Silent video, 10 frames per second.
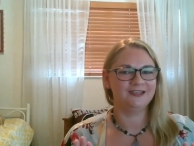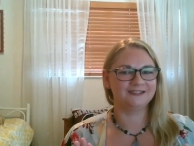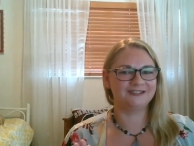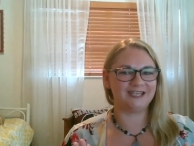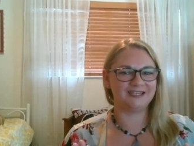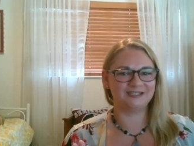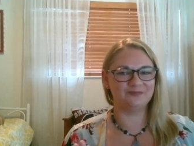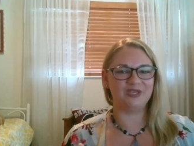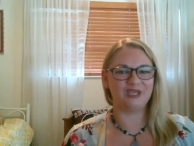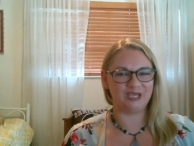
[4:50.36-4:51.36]
say
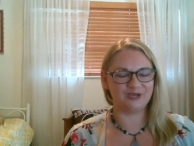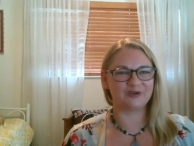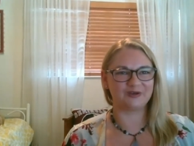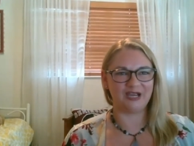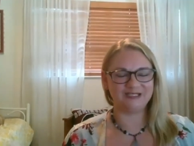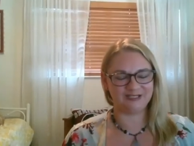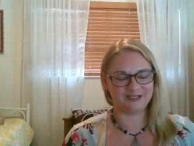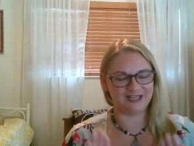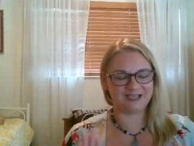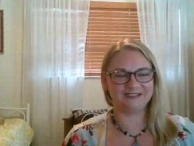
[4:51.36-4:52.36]
something incorrect here.
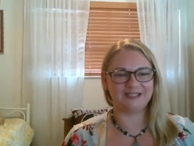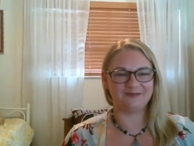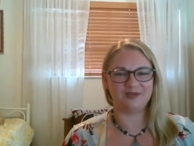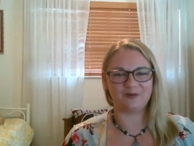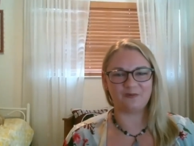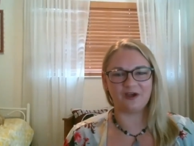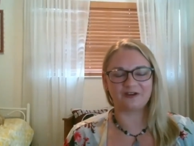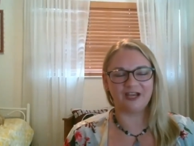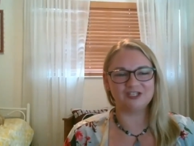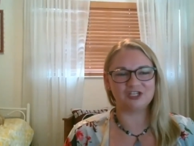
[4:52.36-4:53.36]
Like I said, I'm not a
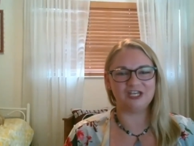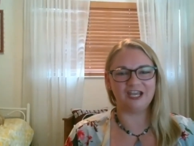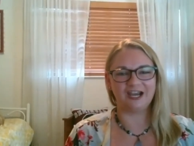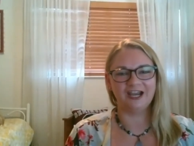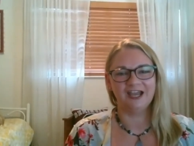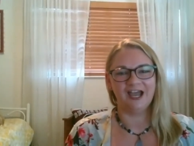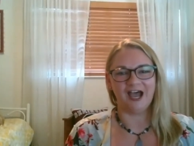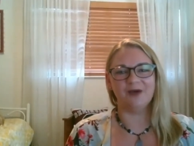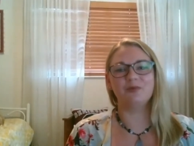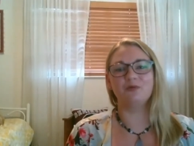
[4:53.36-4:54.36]
water engineer,
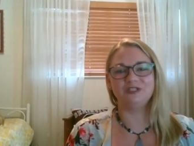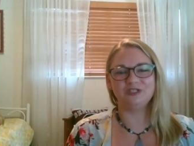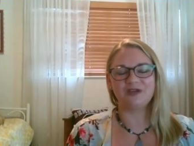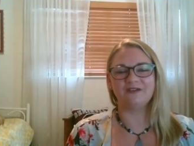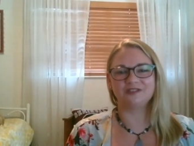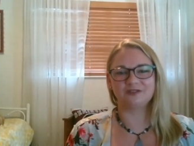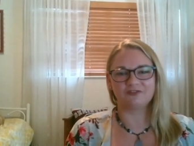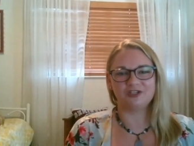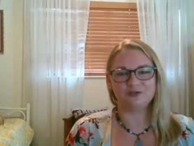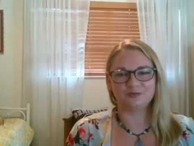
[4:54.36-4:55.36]
but we do have some
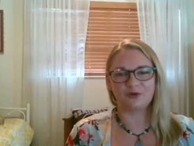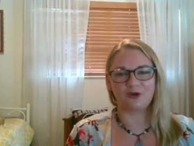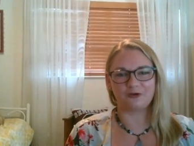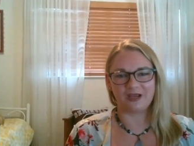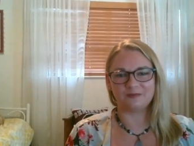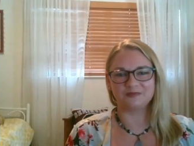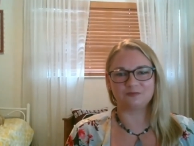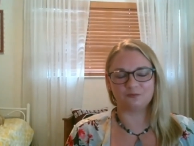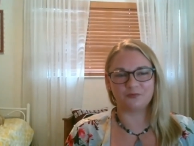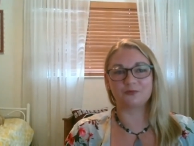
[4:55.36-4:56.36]
reuse programs
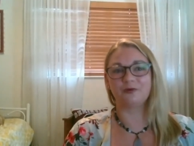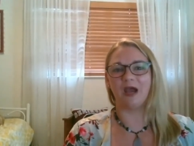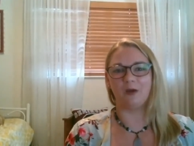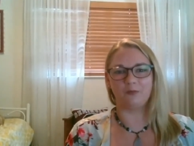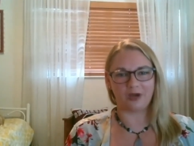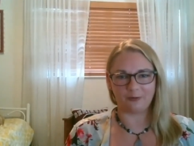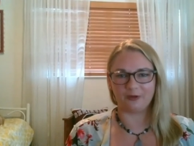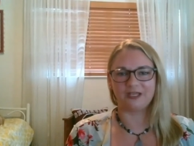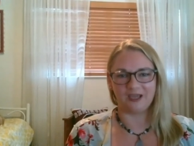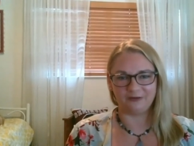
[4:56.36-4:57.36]
throughout Broward
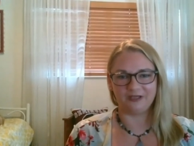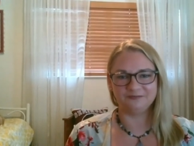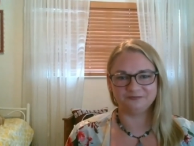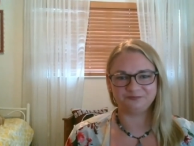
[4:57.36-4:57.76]
County.